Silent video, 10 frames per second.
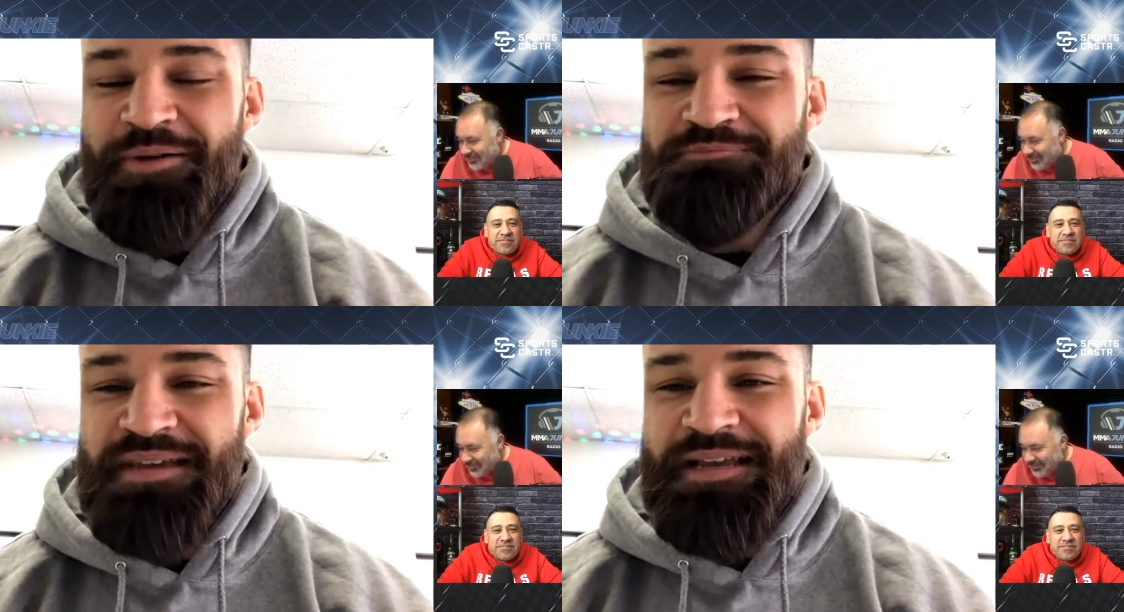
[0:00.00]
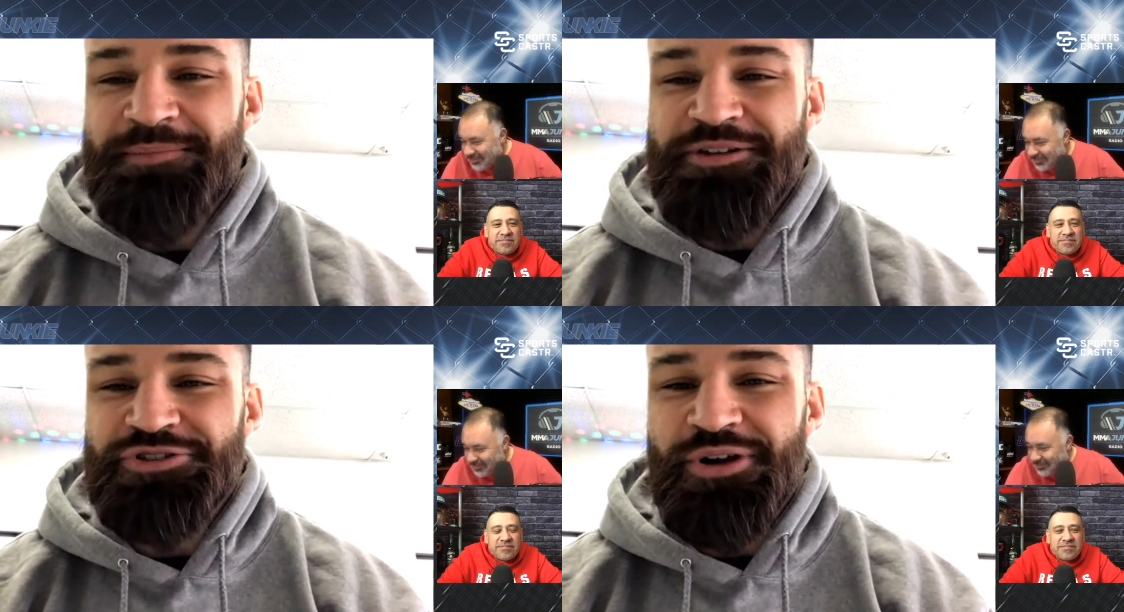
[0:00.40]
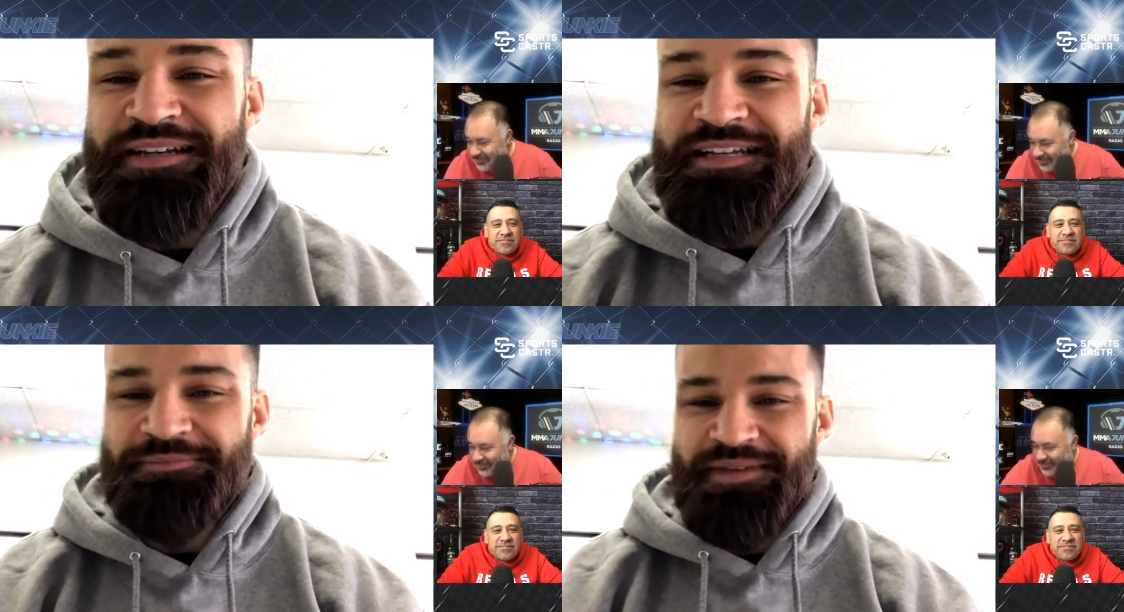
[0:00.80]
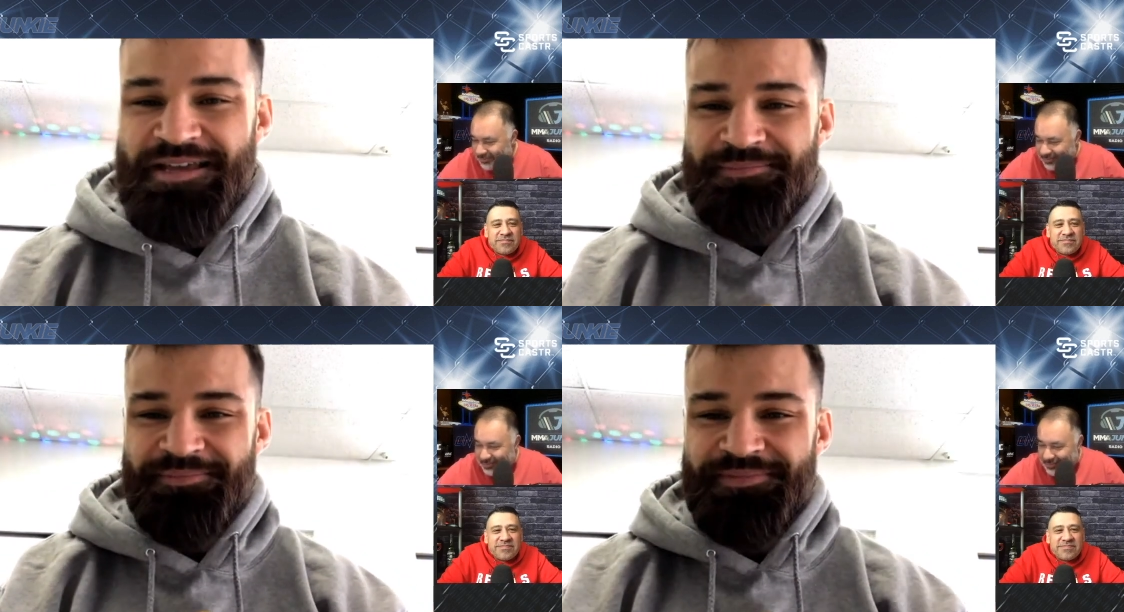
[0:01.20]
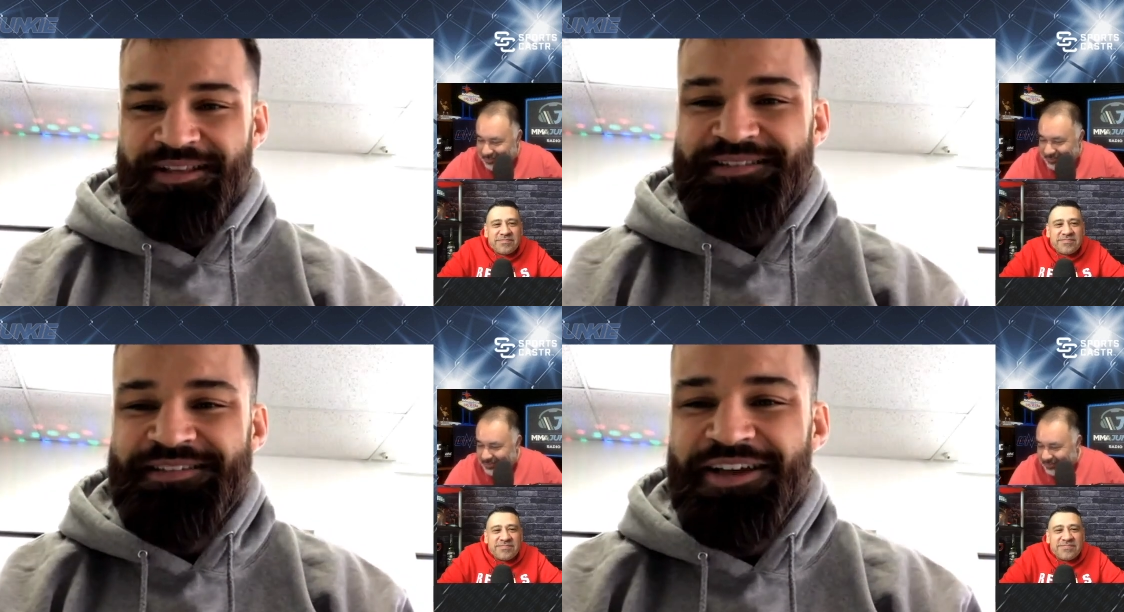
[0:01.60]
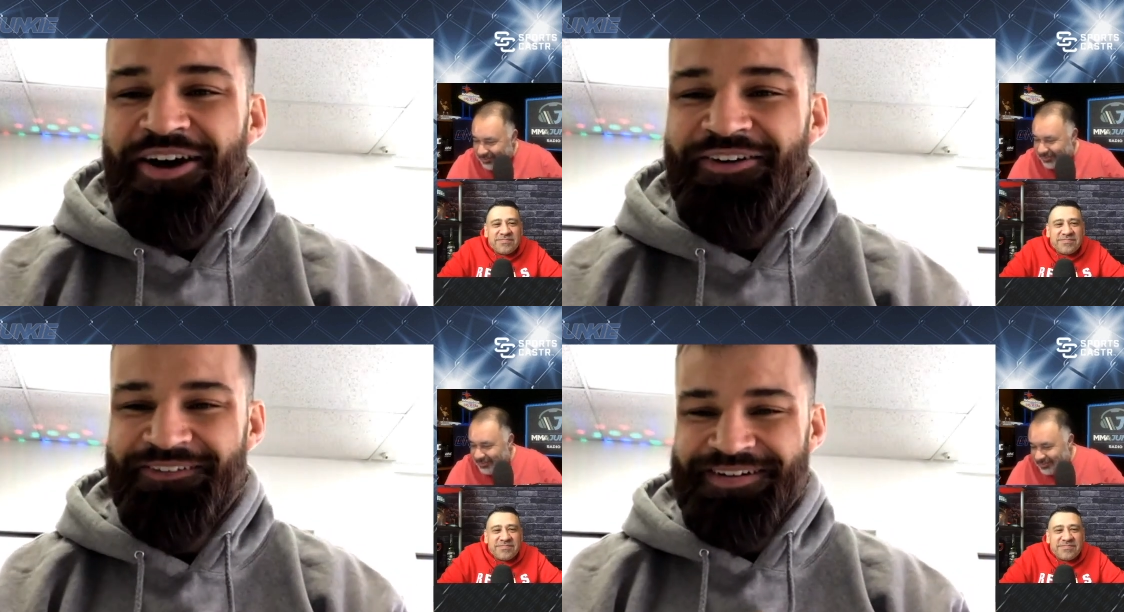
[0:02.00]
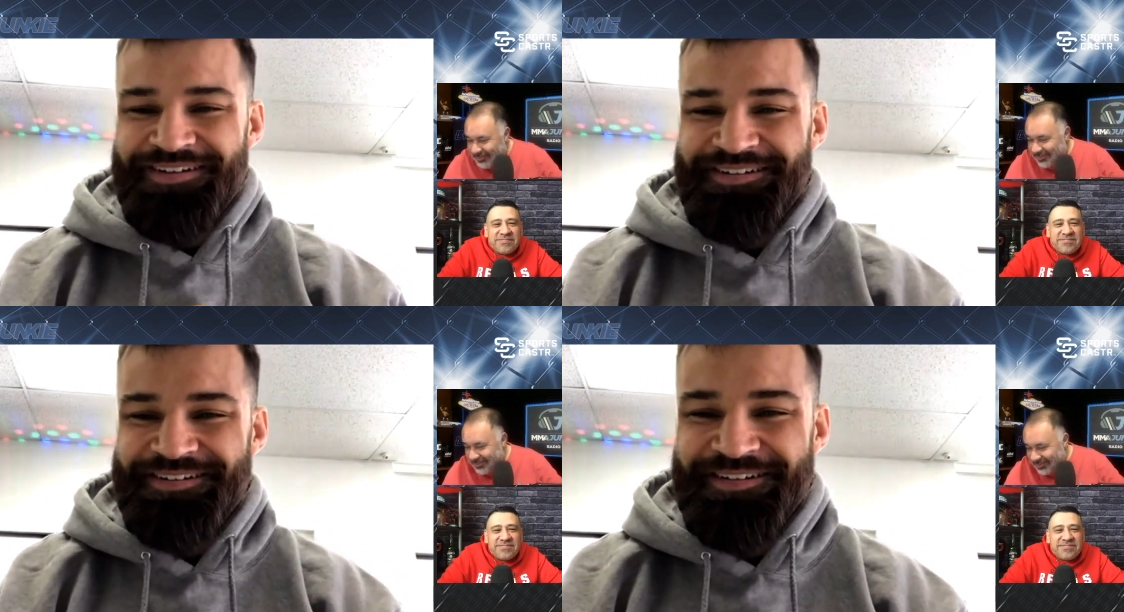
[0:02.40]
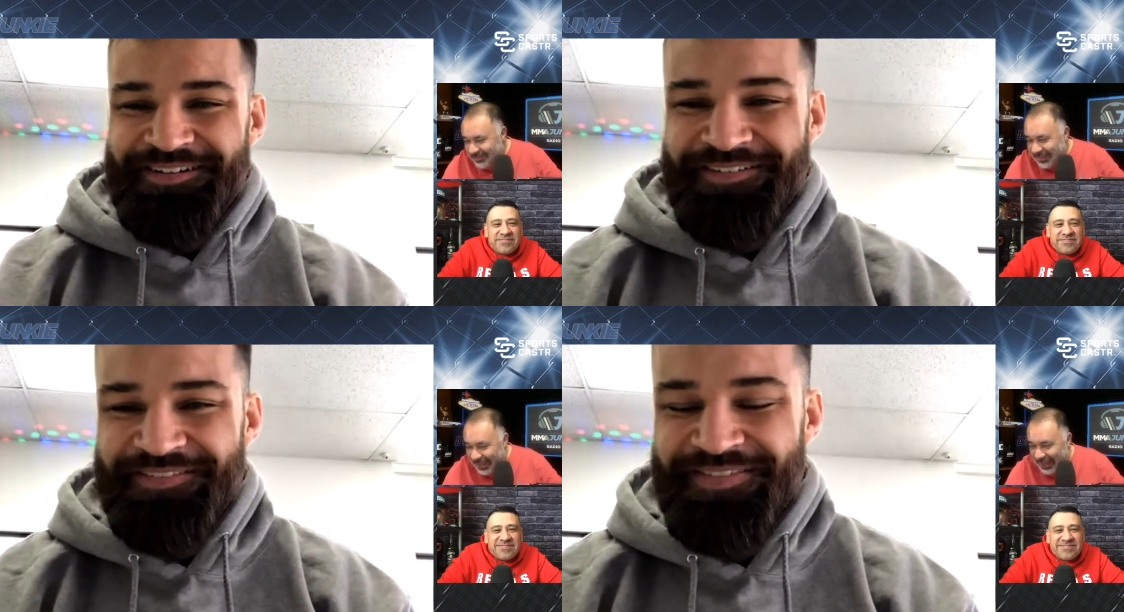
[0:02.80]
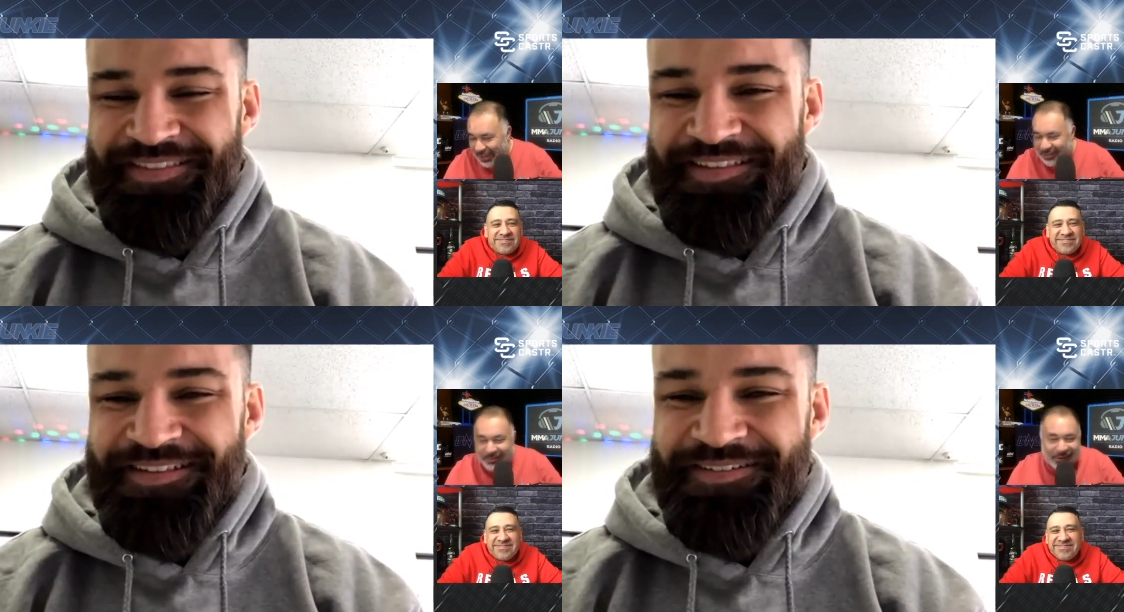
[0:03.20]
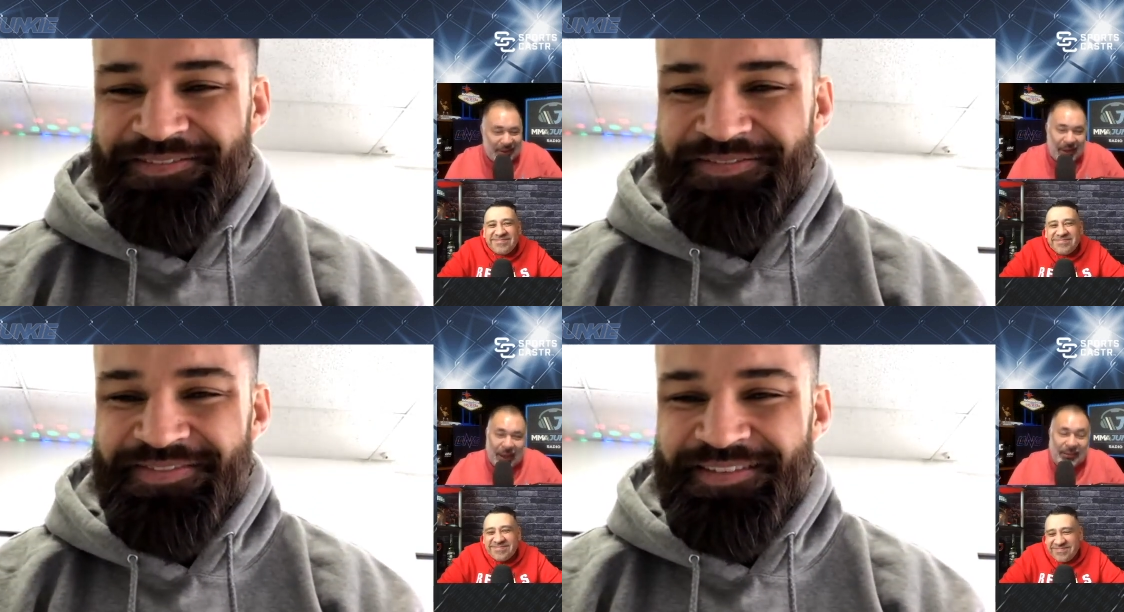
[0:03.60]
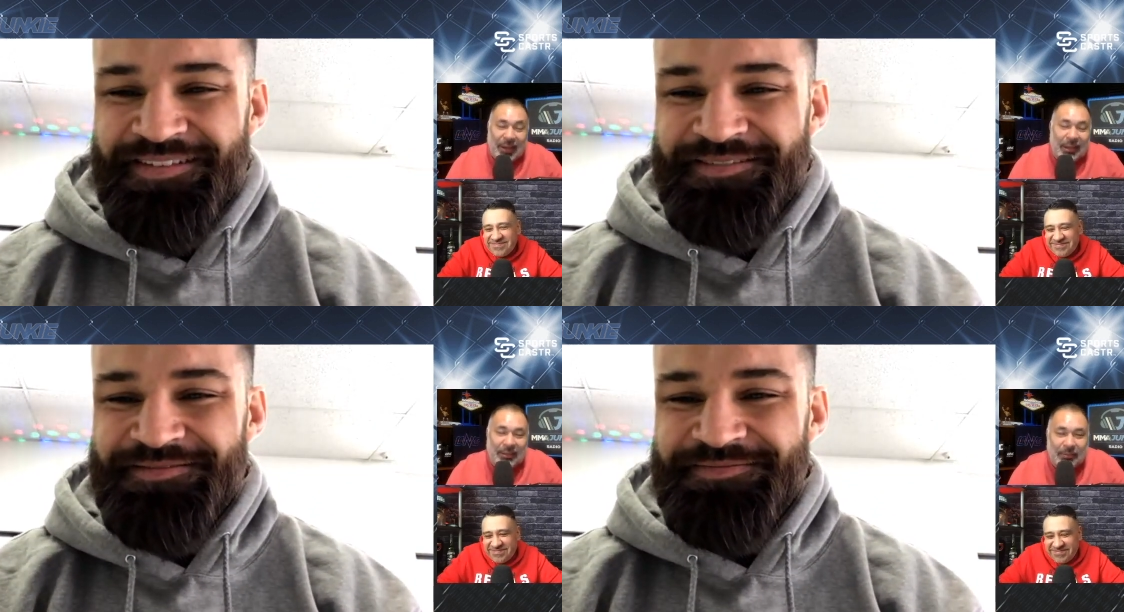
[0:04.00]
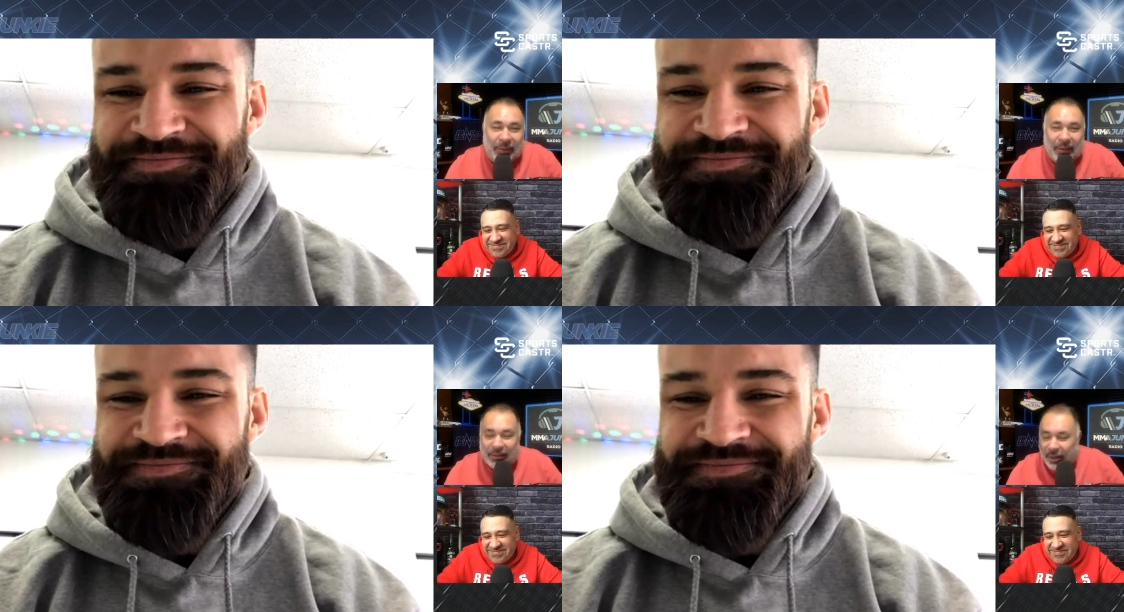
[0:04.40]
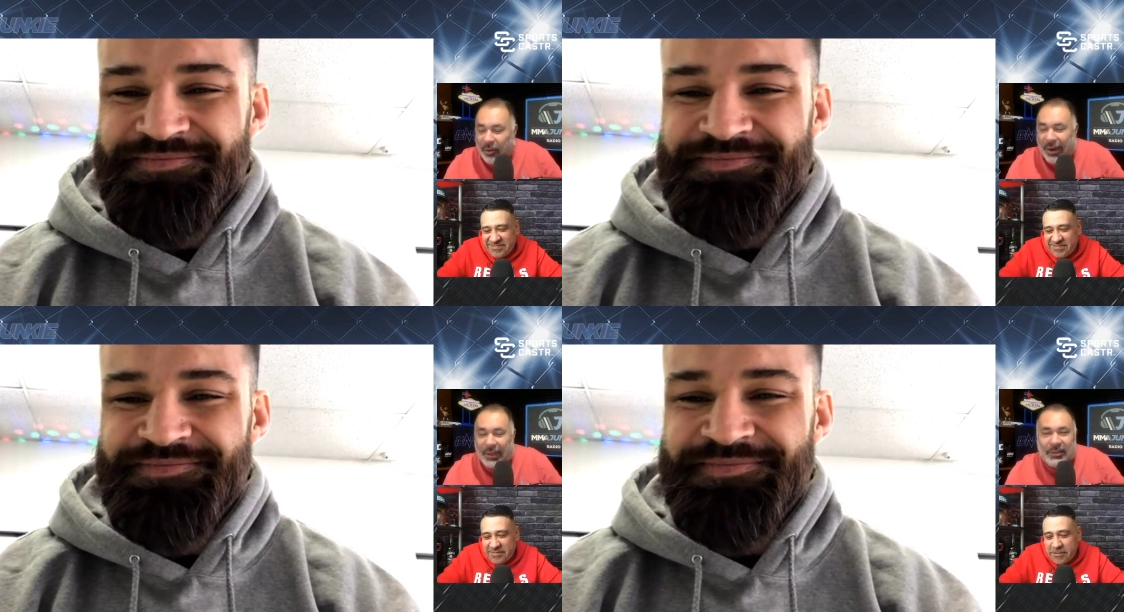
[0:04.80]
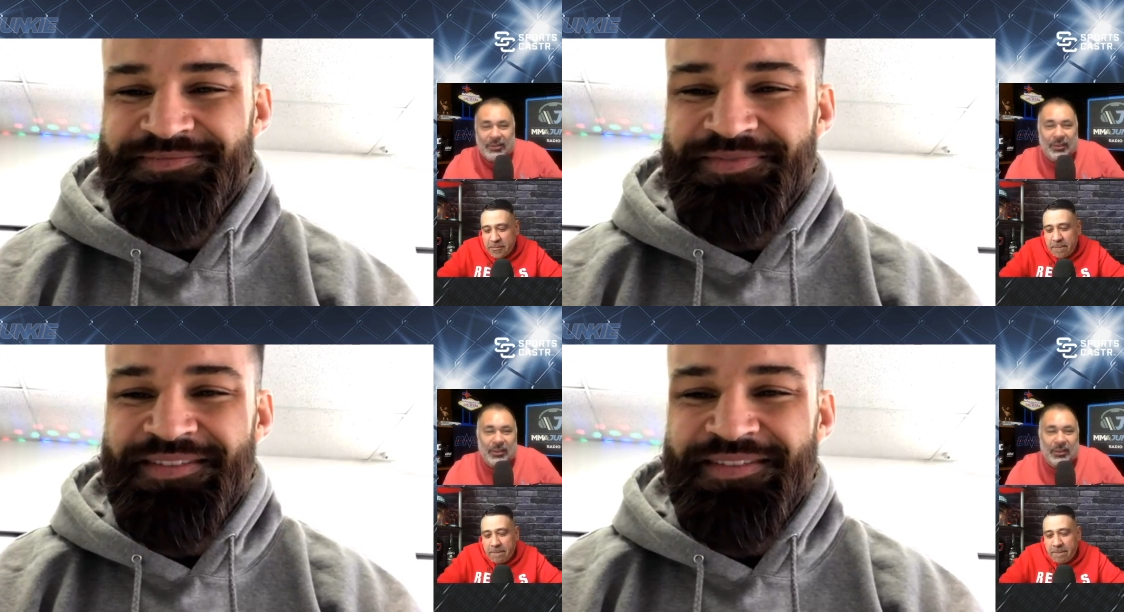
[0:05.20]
Speaker 1: meme, a trending meme. Let's go.
Speaker 2: Yeah. That's awesome, man. Congrats.